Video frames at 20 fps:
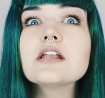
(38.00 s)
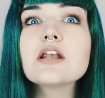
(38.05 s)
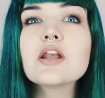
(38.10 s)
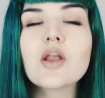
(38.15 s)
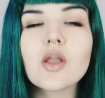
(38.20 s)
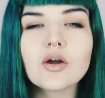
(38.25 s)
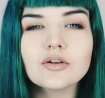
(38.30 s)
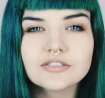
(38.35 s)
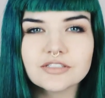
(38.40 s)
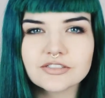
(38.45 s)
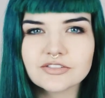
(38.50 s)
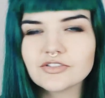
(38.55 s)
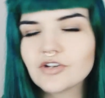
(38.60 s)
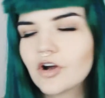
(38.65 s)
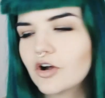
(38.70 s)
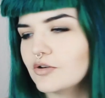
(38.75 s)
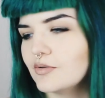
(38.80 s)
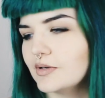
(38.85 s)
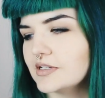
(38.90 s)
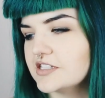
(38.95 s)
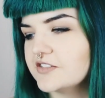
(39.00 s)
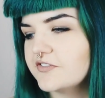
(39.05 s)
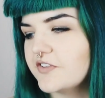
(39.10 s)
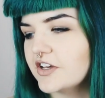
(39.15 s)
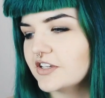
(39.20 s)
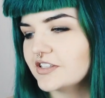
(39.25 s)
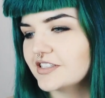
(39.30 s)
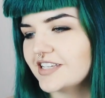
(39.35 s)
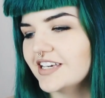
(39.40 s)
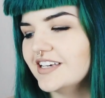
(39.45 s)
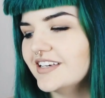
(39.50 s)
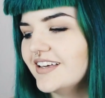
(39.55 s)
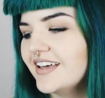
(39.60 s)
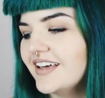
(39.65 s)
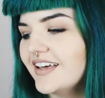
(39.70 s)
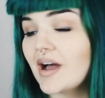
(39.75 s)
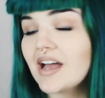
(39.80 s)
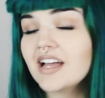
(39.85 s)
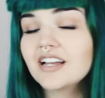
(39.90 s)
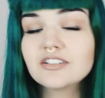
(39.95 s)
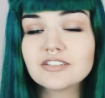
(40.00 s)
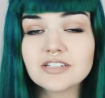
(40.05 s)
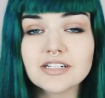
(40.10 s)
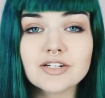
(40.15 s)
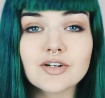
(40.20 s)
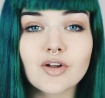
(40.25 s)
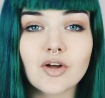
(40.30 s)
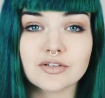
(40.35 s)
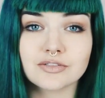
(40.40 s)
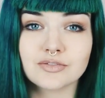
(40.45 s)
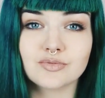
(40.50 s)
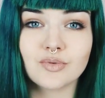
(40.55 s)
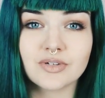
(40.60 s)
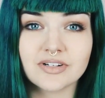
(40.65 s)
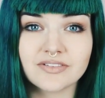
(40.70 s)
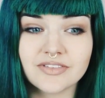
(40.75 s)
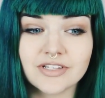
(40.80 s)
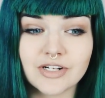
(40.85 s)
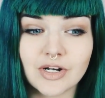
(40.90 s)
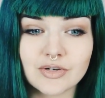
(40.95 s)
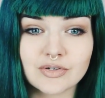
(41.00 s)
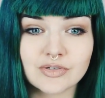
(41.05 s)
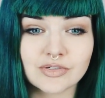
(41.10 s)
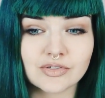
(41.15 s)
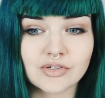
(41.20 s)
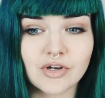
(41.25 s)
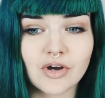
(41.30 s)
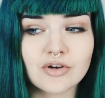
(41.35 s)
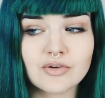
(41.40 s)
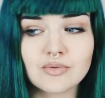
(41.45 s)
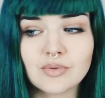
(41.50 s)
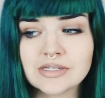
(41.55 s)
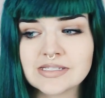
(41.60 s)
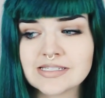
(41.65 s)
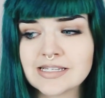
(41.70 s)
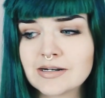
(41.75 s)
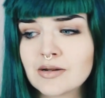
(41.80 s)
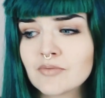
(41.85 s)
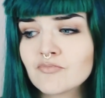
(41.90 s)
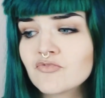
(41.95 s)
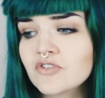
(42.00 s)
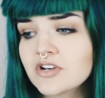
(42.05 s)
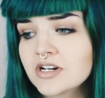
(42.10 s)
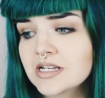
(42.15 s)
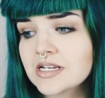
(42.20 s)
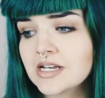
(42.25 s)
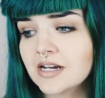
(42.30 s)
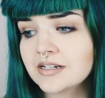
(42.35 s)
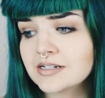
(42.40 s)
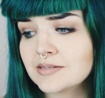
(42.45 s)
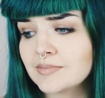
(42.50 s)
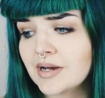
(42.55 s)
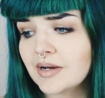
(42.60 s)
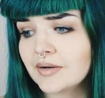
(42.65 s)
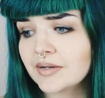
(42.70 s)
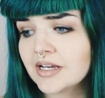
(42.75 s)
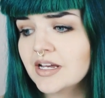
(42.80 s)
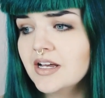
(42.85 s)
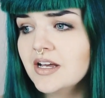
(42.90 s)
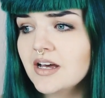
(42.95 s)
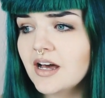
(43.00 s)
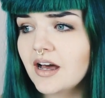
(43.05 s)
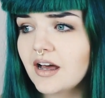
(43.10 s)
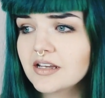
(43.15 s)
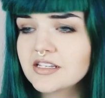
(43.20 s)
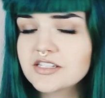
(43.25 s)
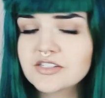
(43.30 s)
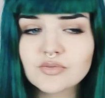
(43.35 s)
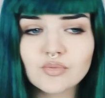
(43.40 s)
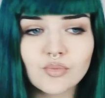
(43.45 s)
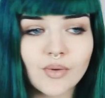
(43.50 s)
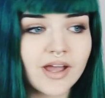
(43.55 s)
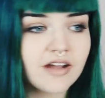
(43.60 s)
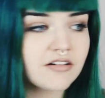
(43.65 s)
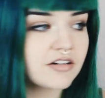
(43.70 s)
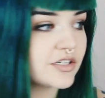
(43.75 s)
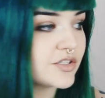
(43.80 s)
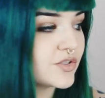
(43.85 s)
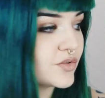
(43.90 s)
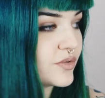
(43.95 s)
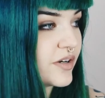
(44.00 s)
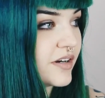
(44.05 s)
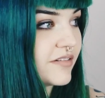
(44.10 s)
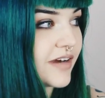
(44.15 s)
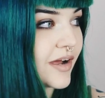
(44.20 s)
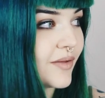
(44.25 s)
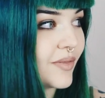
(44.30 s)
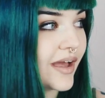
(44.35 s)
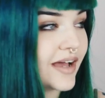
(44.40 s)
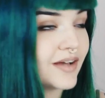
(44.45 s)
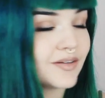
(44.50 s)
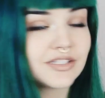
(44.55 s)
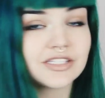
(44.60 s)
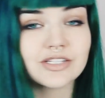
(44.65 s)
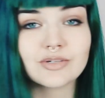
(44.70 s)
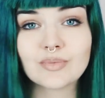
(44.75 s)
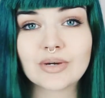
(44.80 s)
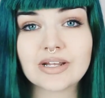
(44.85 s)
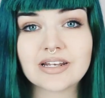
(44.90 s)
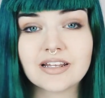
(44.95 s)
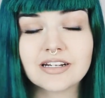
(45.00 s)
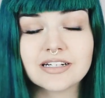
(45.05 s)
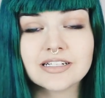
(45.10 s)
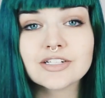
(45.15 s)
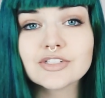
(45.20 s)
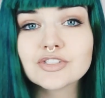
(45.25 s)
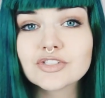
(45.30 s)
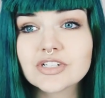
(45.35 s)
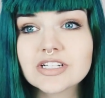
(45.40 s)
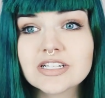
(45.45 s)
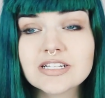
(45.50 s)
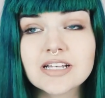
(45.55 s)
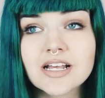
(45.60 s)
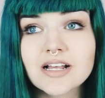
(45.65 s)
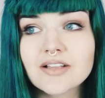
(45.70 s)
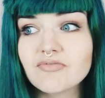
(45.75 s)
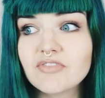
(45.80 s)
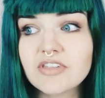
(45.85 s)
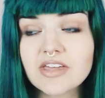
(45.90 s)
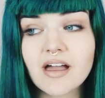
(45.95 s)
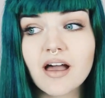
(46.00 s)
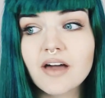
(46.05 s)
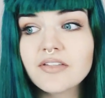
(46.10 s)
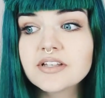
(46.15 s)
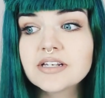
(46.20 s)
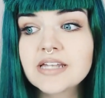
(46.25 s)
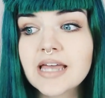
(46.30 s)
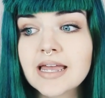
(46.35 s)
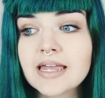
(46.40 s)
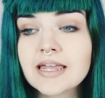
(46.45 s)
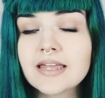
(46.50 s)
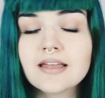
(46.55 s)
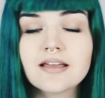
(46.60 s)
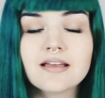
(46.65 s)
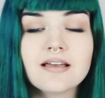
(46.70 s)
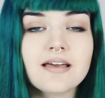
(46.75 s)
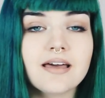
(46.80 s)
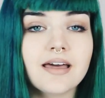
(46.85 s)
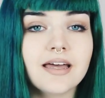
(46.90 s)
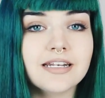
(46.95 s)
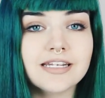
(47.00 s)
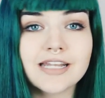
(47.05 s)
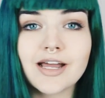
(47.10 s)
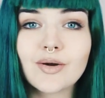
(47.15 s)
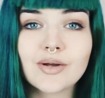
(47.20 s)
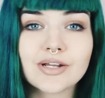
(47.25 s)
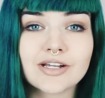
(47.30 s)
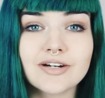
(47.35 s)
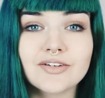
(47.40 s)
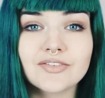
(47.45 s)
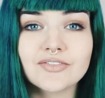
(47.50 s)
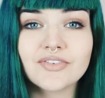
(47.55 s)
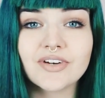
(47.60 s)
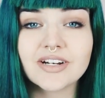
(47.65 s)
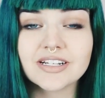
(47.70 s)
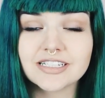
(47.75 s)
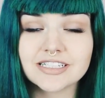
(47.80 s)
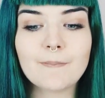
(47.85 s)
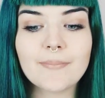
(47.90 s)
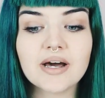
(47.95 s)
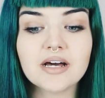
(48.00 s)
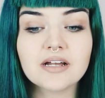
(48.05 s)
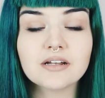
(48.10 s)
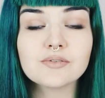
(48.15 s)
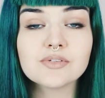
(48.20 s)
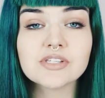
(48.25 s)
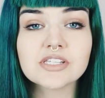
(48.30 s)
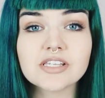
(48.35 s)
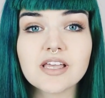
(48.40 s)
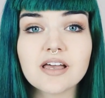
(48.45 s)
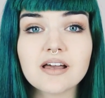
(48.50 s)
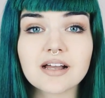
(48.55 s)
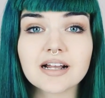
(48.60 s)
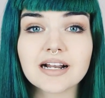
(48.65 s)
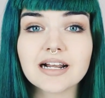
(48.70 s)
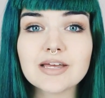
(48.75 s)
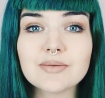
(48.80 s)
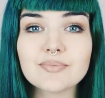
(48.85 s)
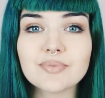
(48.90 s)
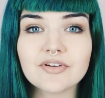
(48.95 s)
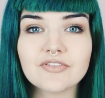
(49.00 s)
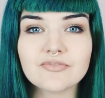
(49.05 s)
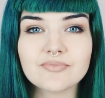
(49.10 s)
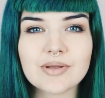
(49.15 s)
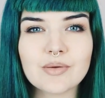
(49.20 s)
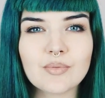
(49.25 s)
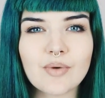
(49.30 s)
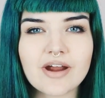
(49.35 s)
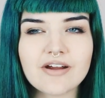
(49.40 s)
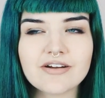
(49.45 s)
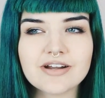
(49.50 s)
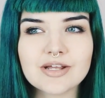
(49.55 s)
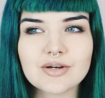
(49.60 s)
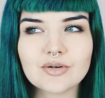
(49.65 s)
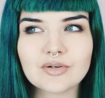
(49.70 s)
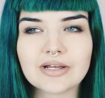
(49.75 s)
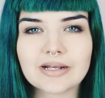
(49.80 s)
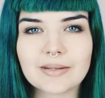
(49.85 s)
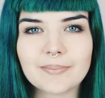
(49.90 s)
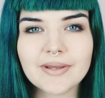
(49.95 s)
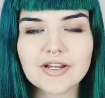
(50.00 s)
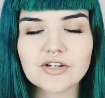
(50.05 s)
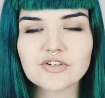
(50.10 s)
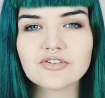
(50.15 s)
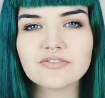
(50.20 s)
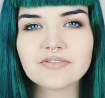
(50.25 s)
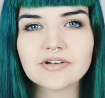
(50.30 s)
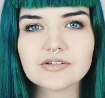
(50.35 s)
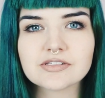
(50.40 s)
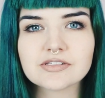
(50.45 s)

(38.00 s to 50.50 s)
Lotus & Co ones first. I actually lost one of the Lotus & Co ones and I'm really gutted about it. I swear I saw it around the house somewhere, like literally the other day, and now I can't find it. But I'll insert a clip of me wearing it or like a picture of it or